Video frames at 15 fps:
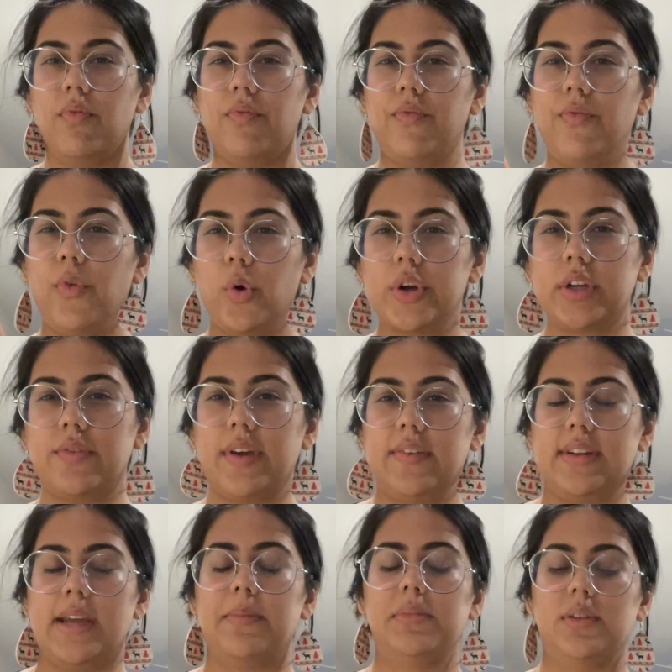4 to 5
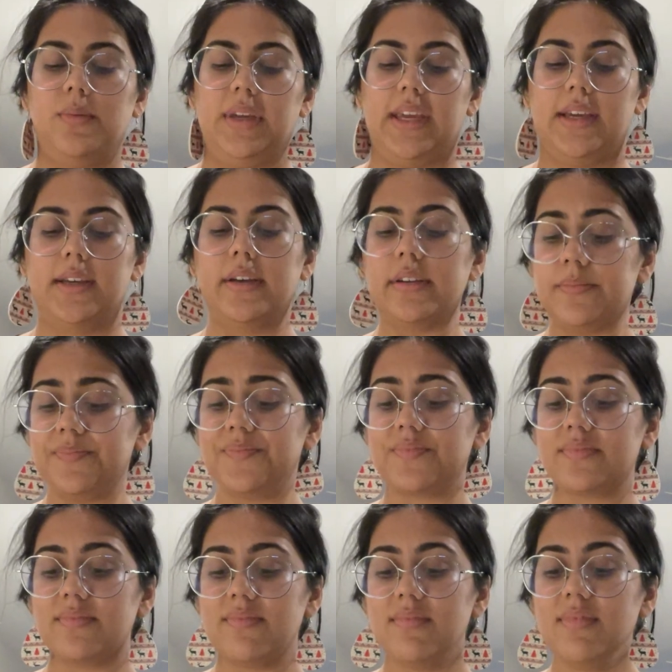times a week.
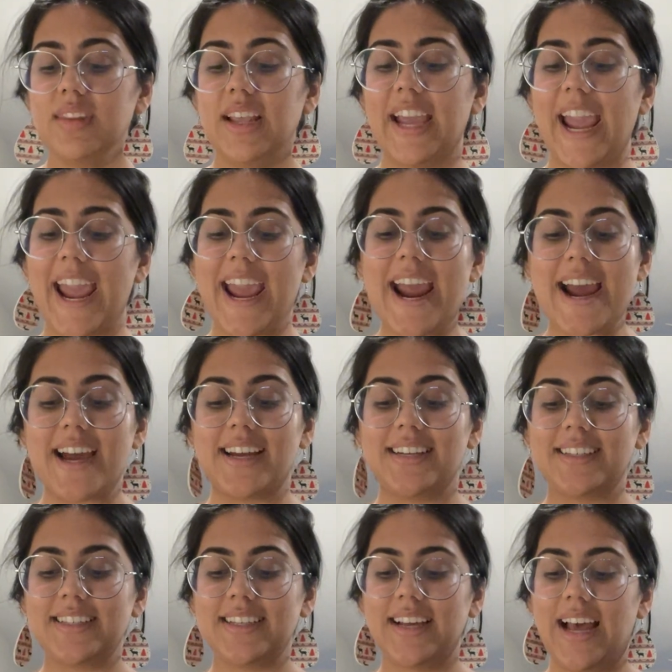
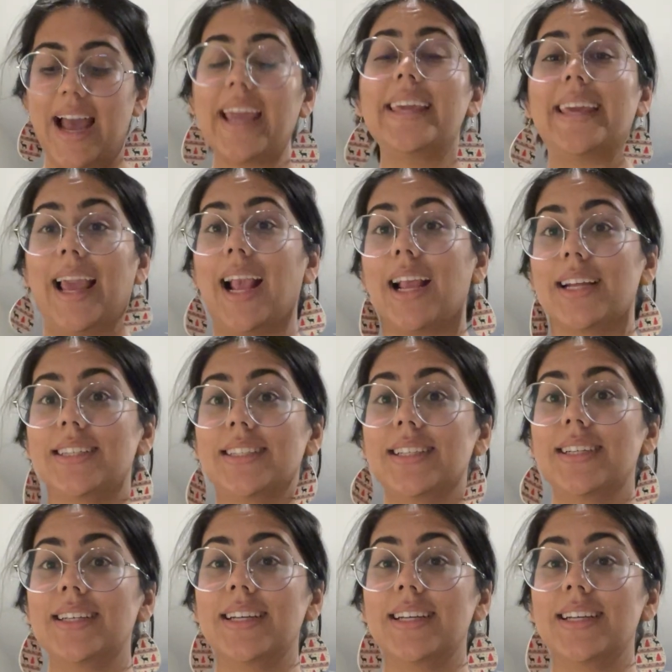And I gained